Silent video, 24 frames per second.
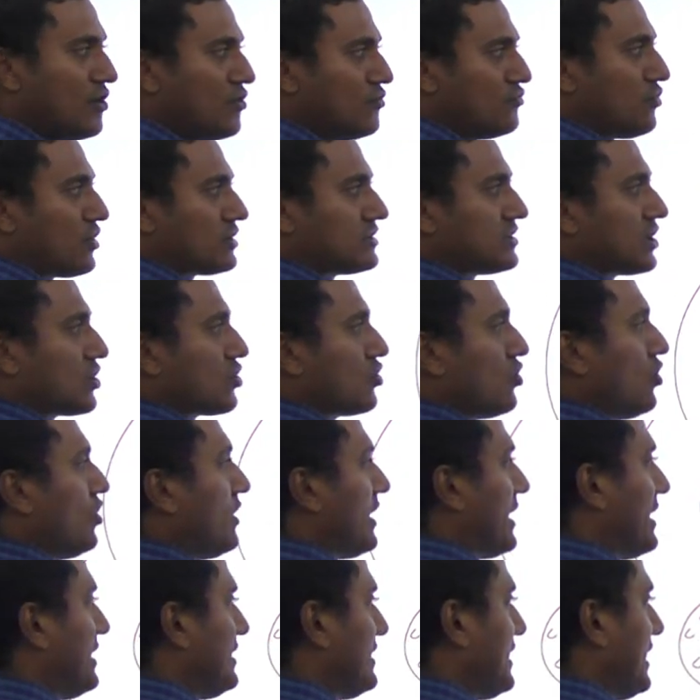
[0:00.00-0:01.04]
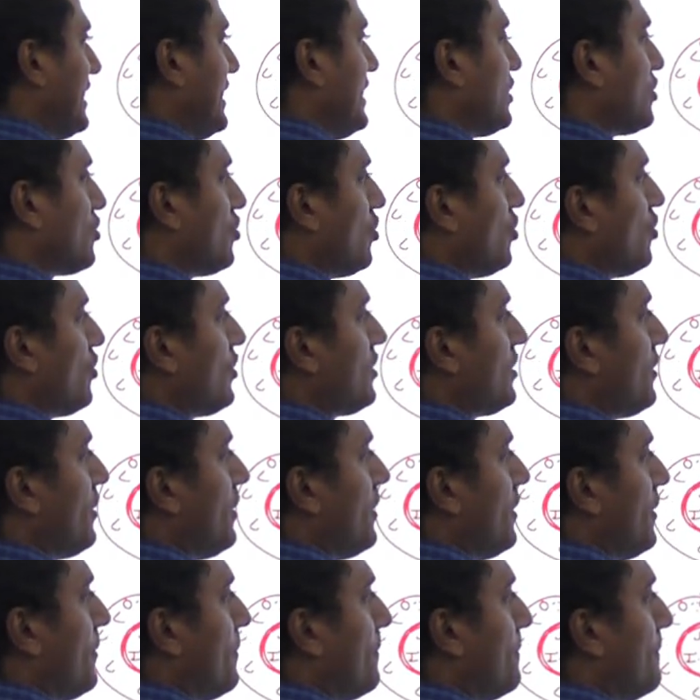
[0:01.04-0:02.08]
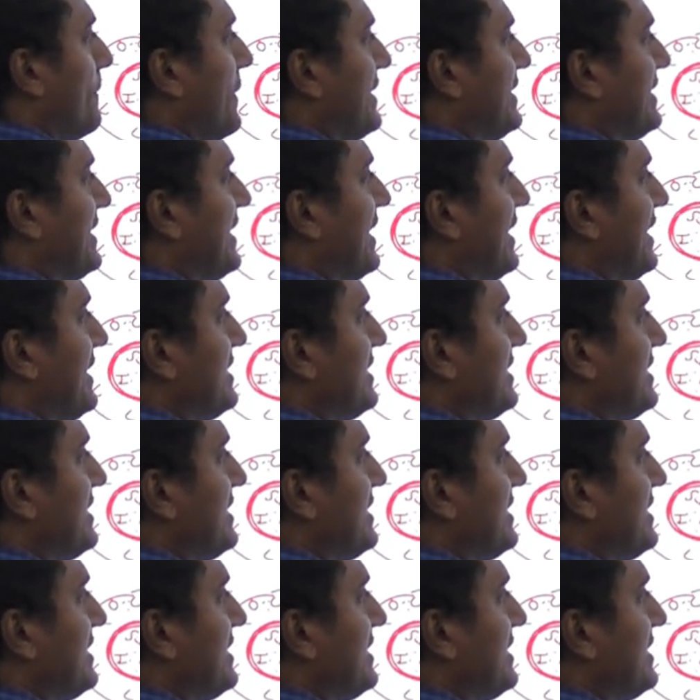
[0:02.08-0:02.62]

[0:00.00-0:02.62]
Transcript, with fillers: For the core, entire core, material